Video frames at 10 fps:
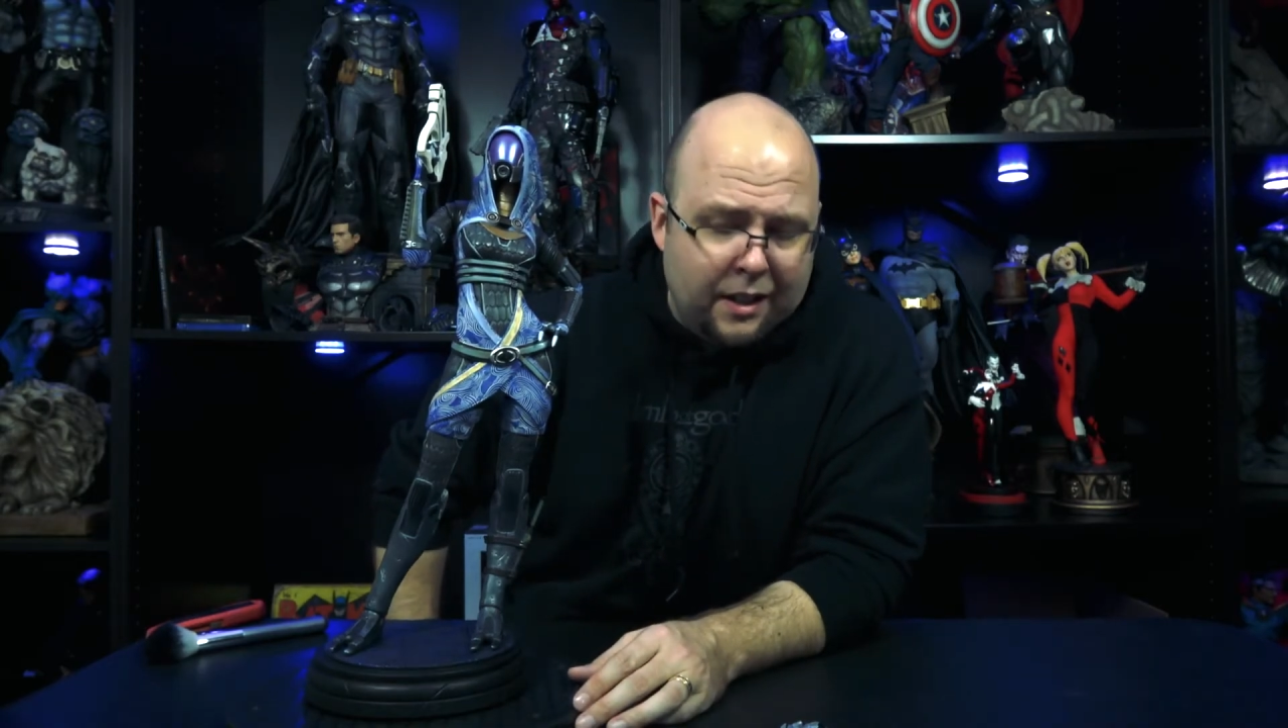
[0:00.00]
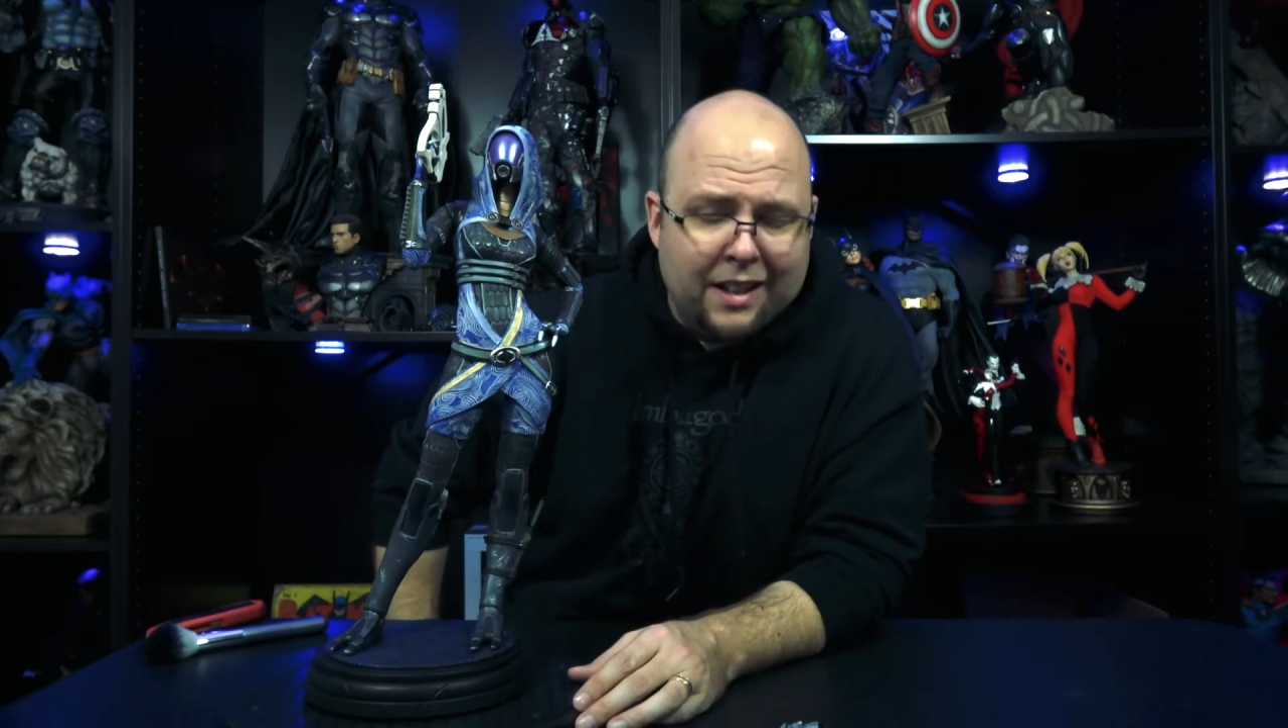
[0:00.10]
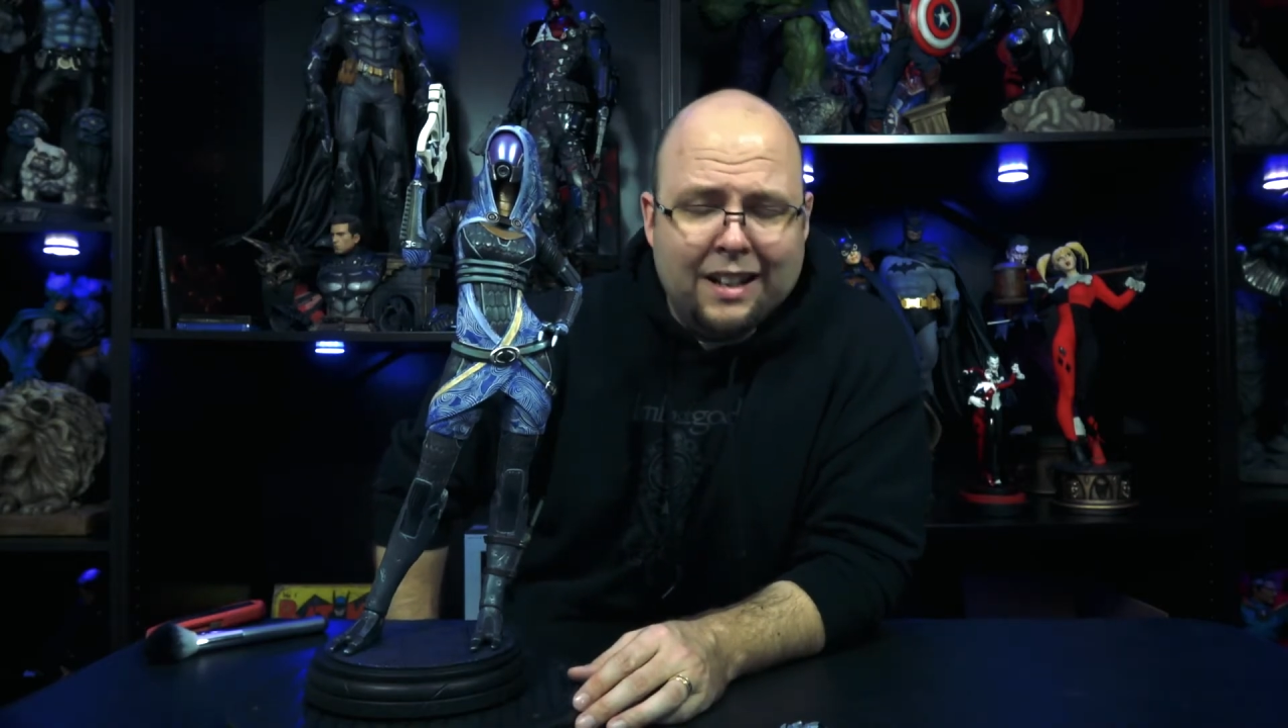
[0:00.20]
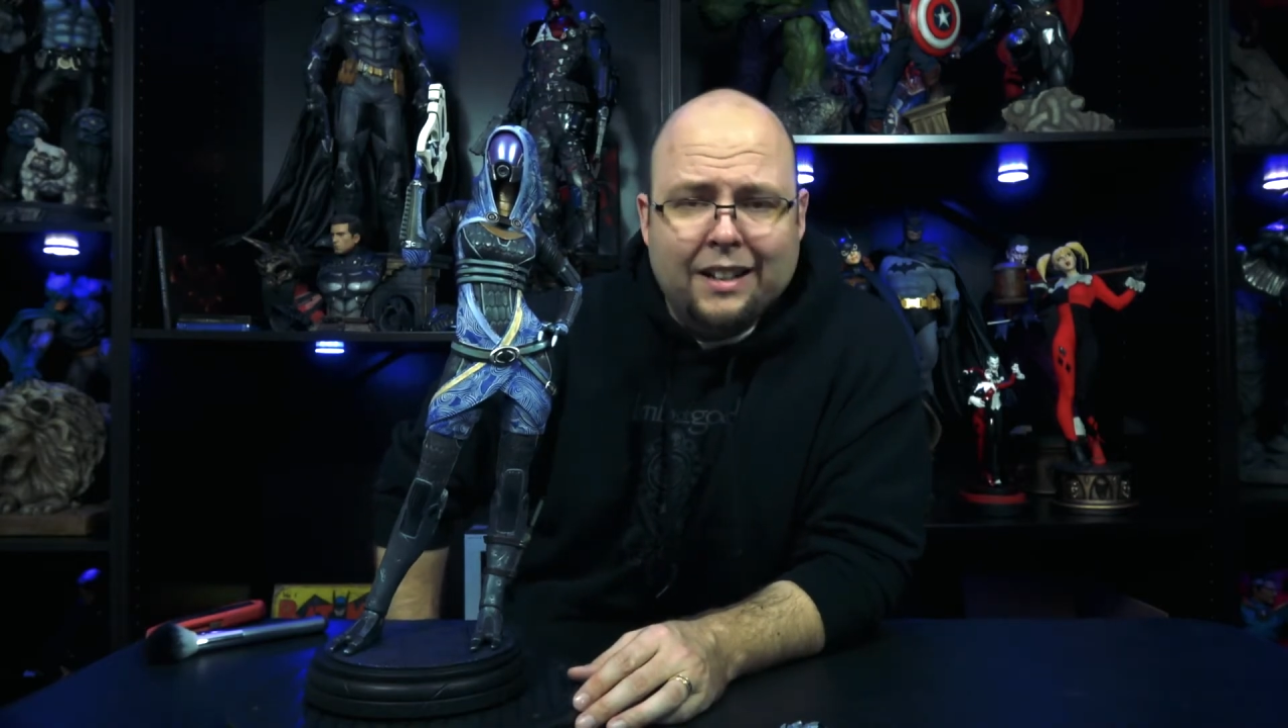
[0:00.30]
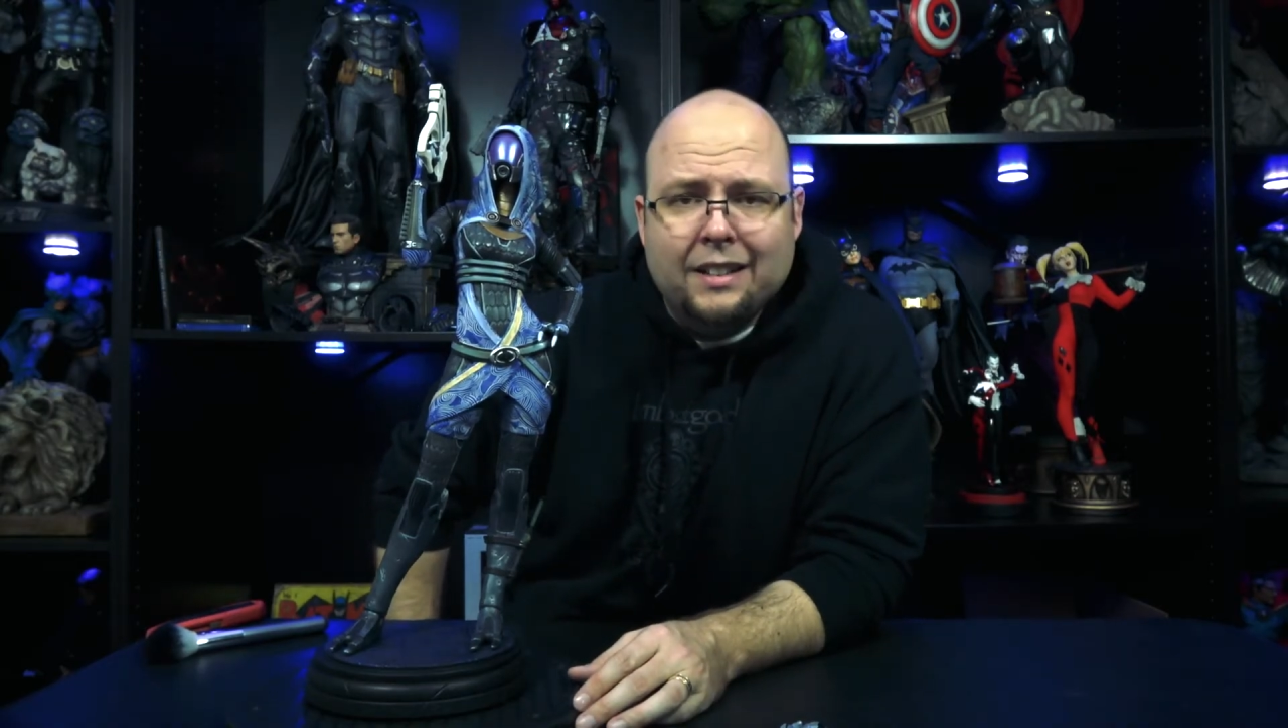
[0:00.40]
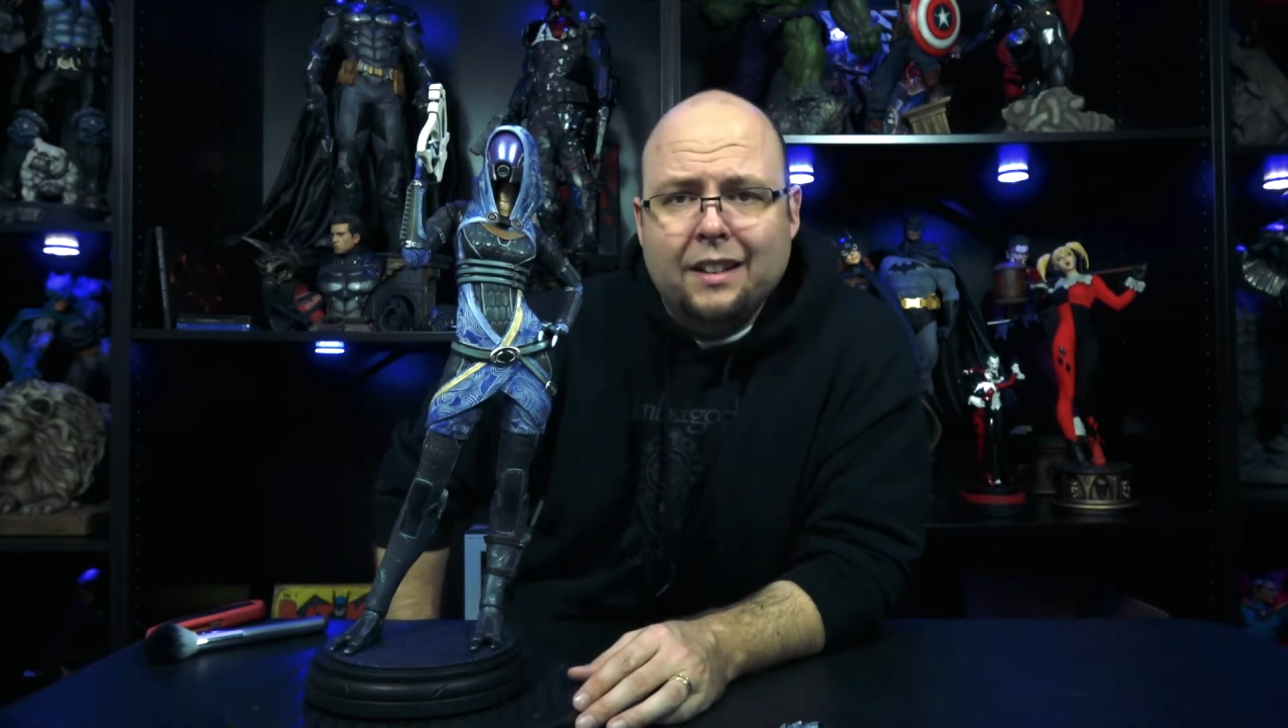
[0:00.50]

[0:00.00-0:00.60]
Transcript: I got